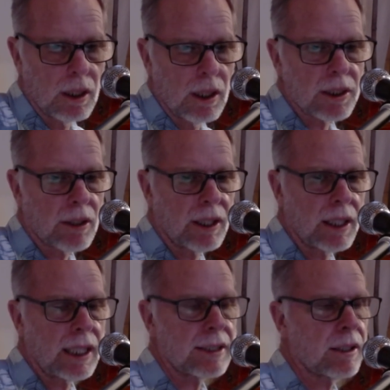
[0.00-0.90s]
So
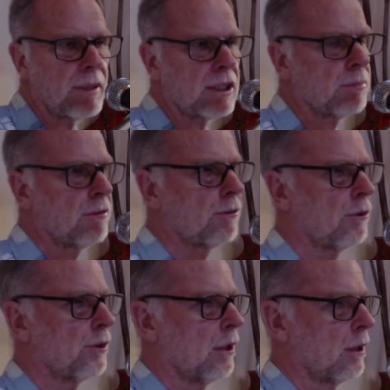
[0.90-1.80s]
as I mentioned before,
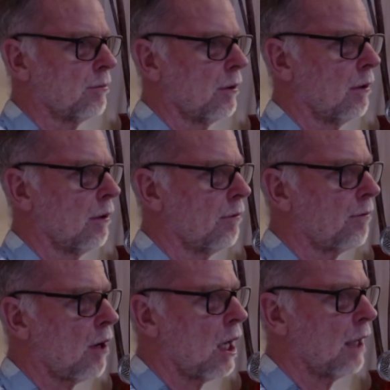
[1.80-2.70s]
there are
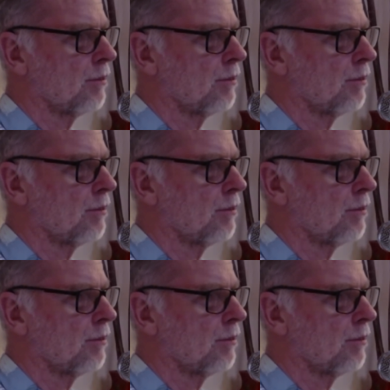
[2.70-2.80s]
5